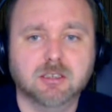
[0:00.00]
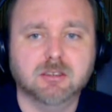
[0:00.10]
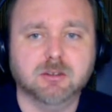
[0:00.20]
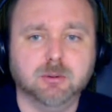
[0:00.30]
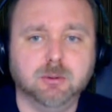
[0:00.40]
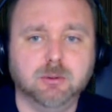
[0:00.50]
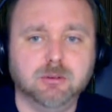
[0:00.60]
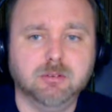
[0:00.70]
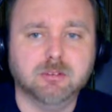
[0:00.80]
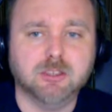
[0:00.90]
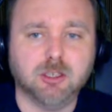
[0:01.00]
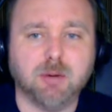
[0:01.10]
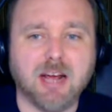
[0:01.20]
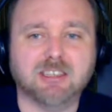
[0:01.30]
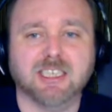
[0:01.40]
whole... Because, when
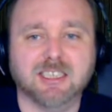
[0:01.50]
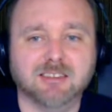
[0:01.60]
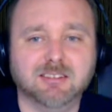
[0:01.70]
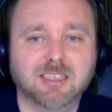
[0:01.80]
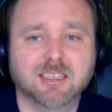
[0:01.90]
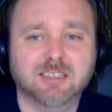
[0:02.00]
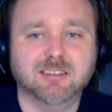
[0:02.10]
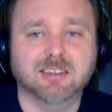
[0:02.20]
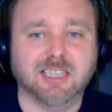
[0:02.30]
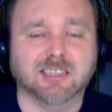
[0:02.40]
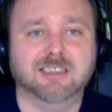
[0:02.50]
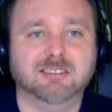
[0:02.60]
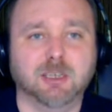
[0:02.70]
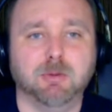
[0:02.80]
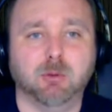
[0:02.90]
I think of like
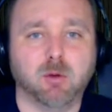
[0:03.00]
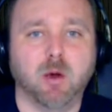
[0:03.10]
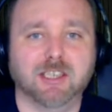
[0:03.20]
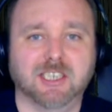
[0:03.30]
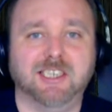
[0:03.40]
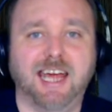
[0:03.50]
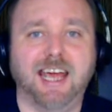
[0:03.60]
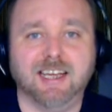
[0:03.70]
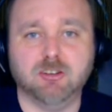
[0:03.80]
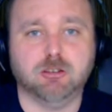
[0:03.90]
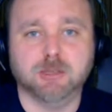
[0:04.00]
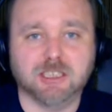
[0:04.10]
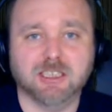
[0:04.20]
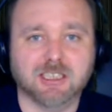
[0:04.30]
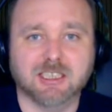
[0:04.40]
something that requires a deck, I just always
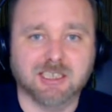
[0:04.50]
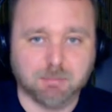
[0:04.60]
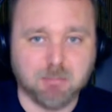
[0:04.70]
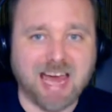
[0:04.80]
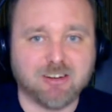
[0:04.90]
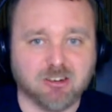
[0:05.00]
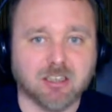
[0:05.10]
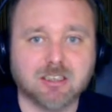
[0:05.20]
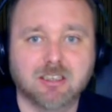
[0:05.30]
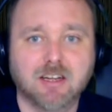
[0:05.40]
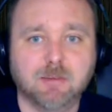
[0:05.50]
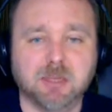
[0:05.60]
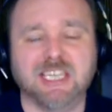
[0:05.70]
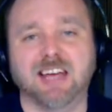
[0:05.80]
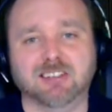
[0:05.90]
think of things like Magic. I mean,
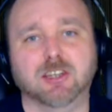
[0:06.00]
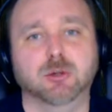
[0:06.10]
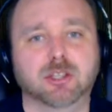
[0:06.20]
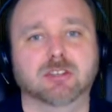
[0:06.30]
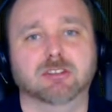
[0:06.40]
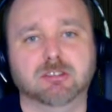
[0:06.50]
yes, I know that there's